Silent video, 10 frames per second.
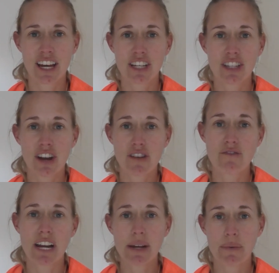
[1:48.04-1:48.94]
So
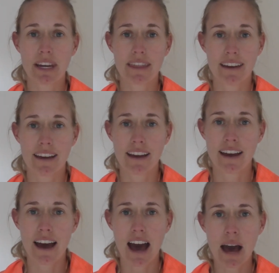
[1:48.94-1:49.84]
really weird thing.
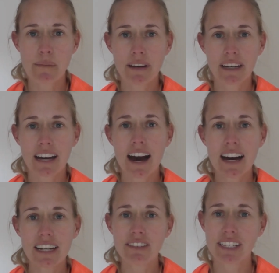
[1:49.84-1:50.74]
I'm
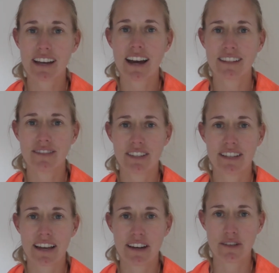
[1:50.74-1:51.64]
kind of excited for
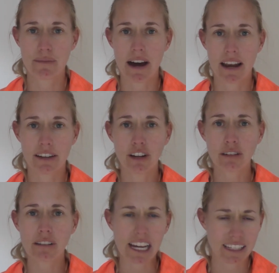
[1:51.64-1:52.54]
this 100 miler.
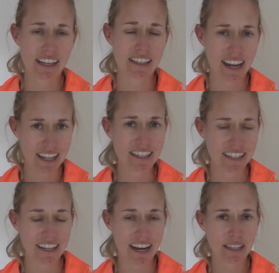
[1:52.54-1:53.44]
Not like excited,
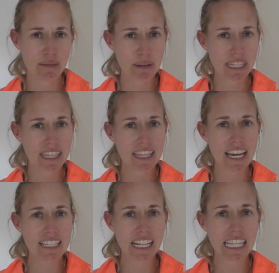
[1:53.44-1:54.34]
excited, but
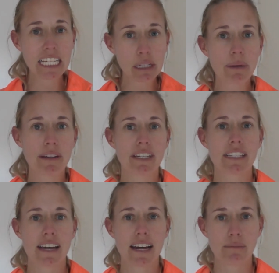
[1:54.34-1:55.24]
there is a little bit of
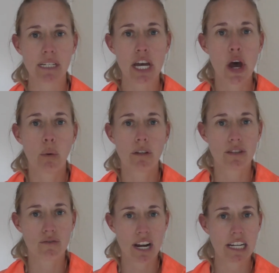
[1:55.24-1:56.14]
excitement, which
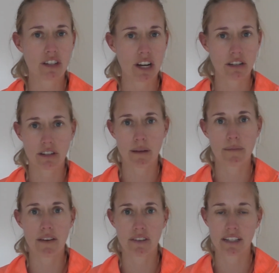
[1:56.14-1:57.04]
is really strange because
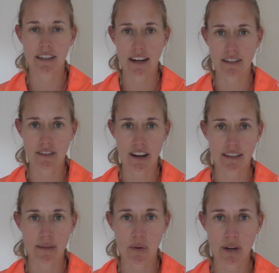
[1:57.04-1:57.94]
I'm never excited to
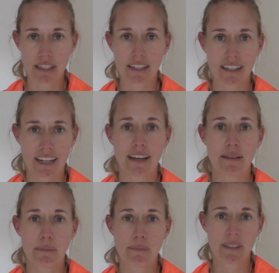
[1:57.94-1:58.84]
race. I'm always like
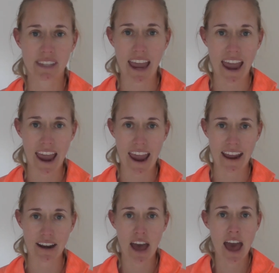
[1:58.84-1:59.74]

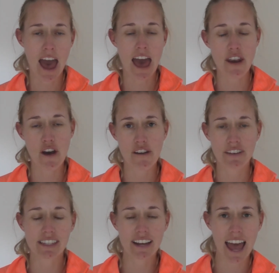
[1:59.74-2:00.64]
scared and
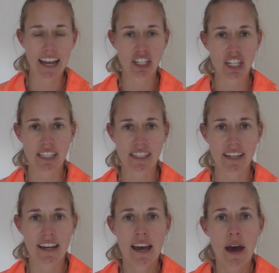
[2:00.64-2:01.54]
nervous and anxious
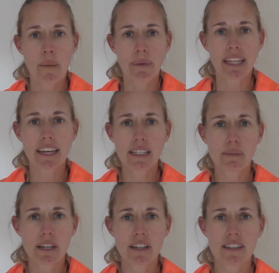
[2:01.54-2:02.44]
and but I think
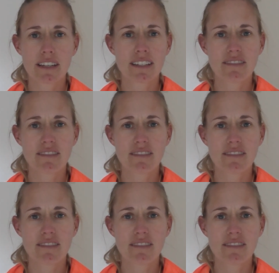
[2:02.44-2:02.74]
it's because it